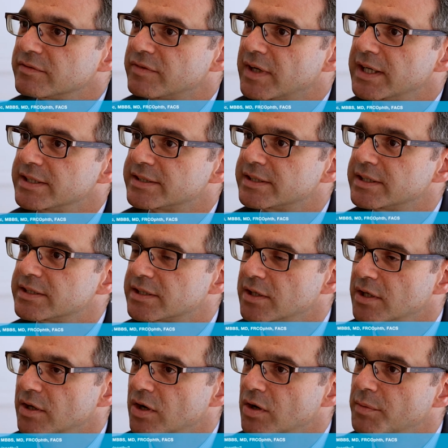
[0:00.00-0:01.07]
faces,
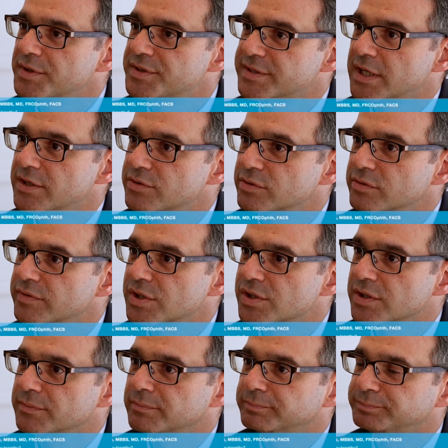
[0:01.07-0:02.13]
or with central
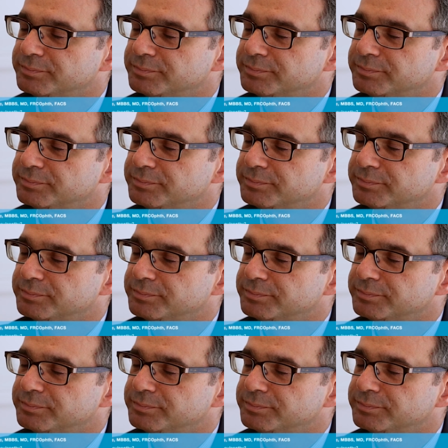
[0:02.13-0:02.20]
vision.